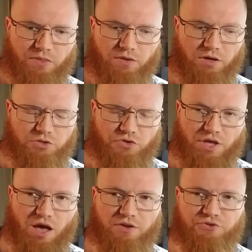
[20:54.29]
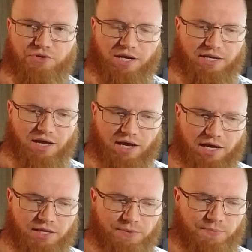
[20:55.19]
to the untrained
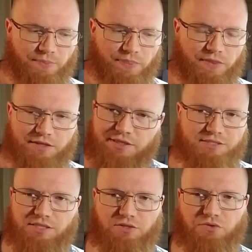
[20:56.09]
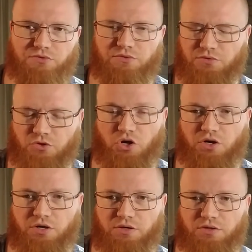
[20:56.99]
eye, it doesn't
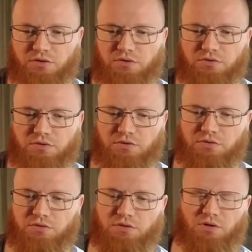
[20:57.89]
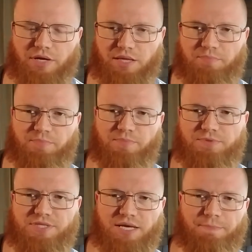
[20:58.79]
look, you know, any,
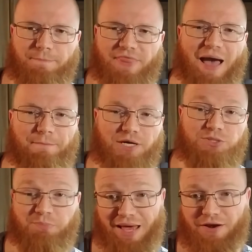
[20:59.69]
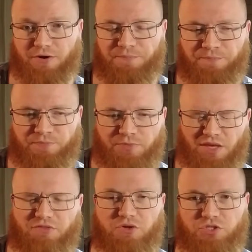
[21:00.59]
say, that much better,
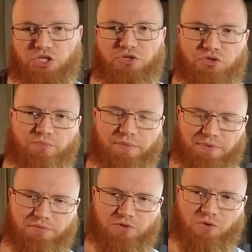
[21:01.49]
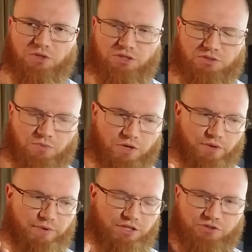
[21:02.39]
even though to you, you might be able to hold it to one of your
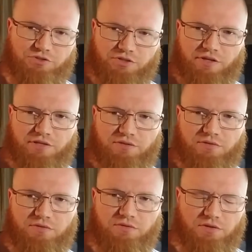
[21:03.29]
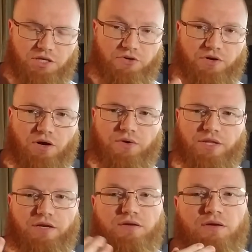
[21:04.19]
miniatures you did a year ago, and then